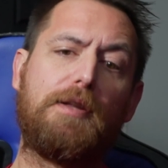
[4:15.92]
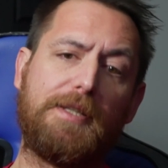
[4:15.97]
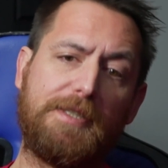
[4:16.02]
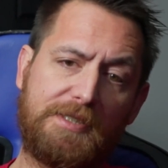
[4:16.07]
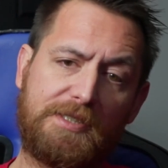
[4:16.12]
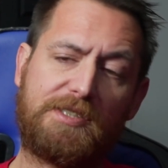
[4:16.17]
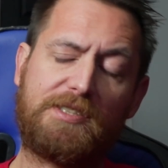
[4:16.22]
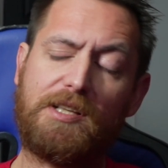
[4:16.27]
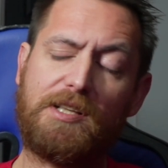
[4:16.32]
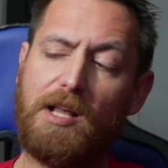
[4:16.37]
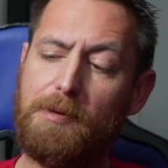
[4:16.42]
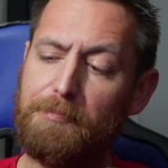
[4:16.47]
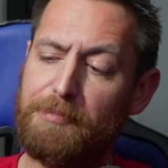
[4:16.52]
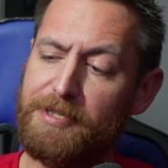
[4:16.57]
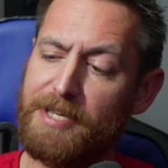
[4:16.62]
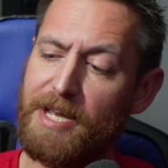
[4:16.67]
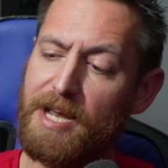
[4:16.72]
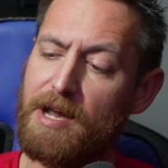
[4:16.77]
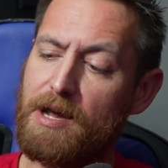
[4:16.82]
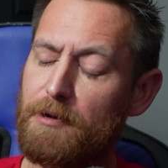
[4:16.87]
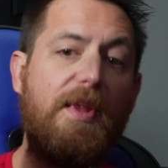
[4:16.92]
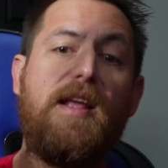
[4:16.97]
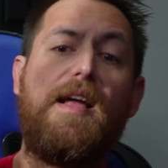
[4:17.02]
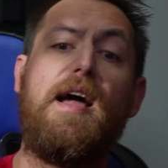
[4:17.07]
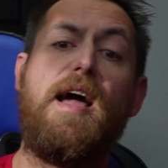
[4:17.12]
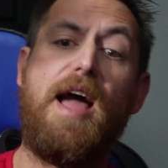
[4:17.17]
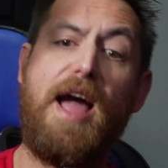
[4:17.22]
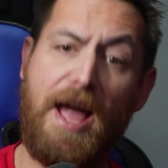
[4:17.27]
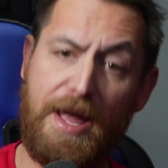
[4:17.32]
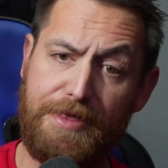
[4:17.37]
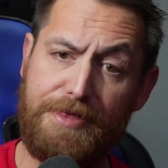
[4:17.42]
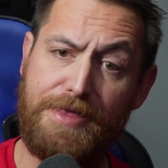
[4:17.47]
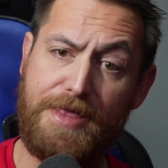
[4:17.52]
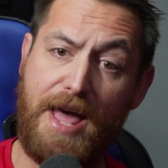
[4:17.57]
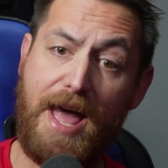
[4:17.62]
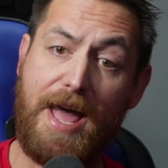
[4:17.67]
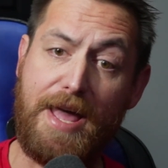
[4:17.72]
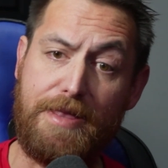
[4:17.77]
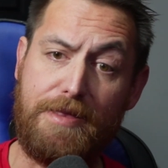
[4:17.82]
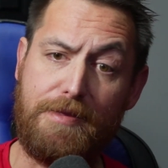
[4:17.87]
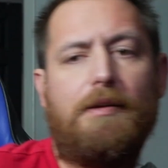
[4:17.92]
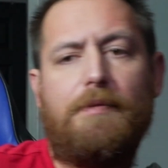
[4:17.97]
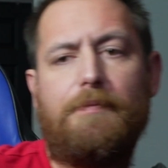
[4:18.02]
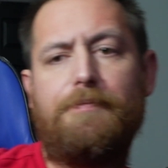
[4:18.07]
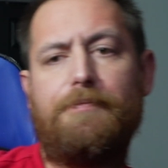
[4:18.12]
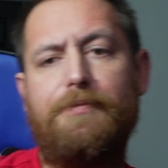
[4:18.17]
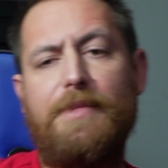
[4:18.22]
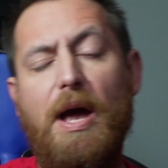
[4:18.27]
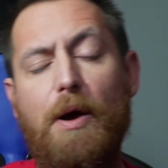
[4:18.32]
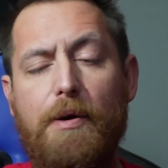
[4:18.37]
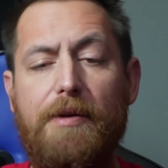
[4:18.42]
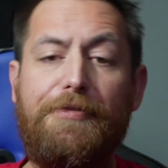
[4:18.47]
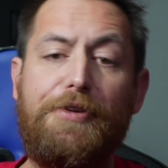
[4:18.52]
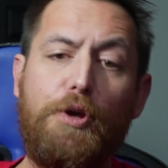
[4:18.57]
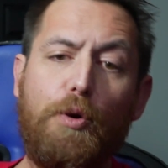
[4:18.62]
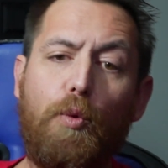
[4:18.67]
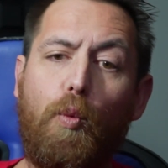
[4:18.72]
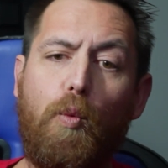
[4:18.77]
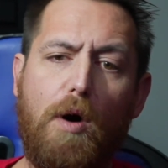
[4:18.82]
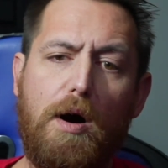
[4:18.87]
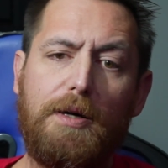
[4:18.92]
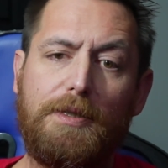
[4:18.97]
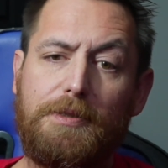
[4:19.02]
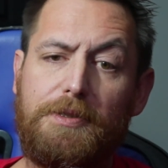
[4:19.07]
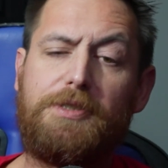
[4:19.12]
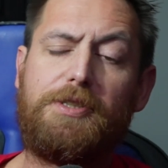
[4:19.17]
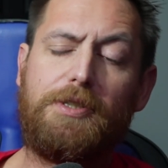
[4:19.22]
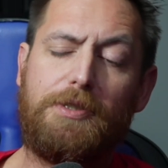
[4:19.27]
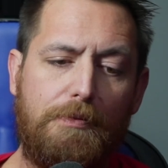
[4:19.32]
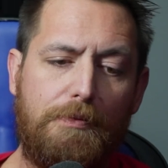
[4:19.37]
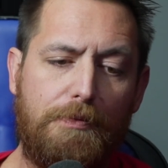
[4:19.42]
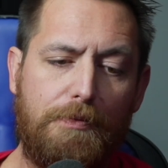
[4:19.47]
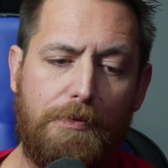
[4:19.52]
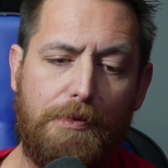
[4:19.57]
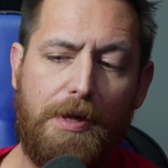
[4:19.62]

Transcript: slump down. And then, now if you want to